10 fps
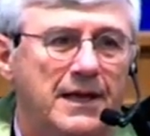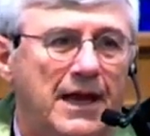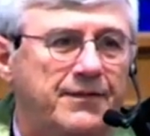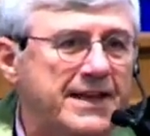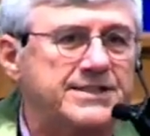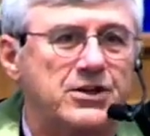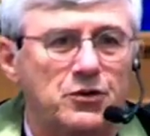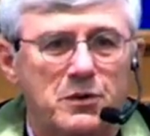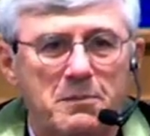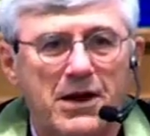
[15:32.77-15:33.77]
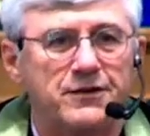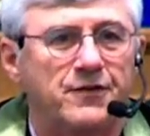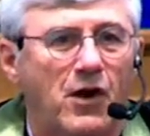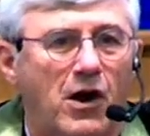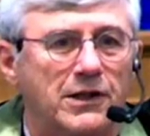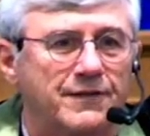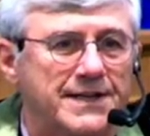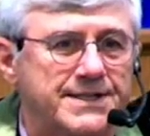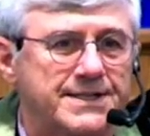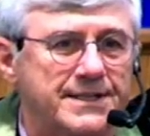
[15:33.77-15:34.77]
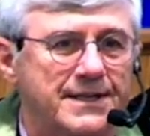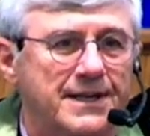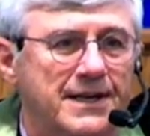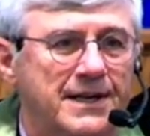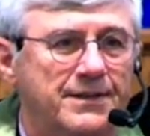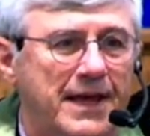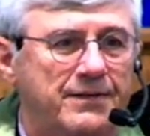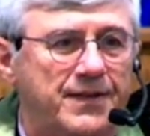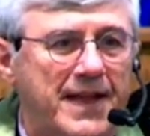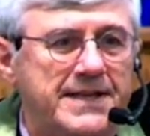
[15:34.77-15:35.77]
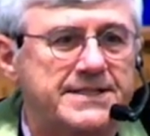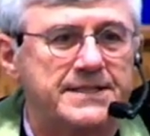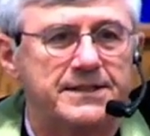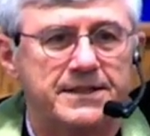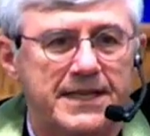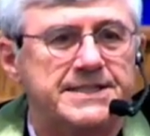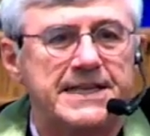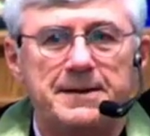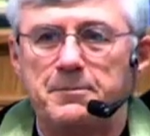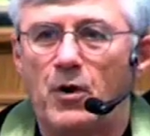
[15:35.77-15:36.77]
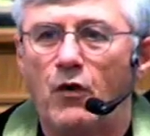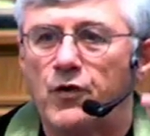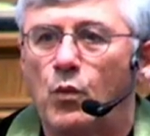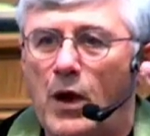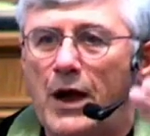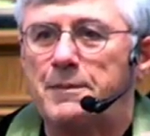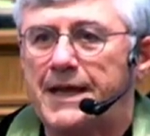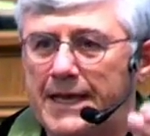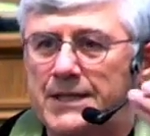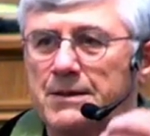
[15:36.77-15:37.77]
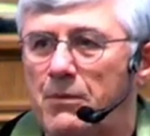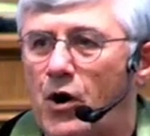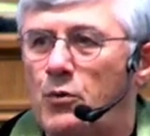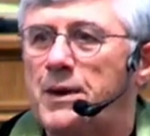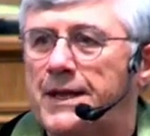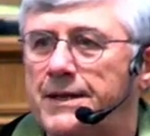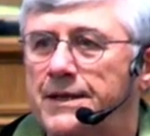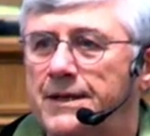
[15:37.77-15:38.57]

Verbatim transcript: I think it's a good reminder for all of us that things can seem overwhelming in the moment,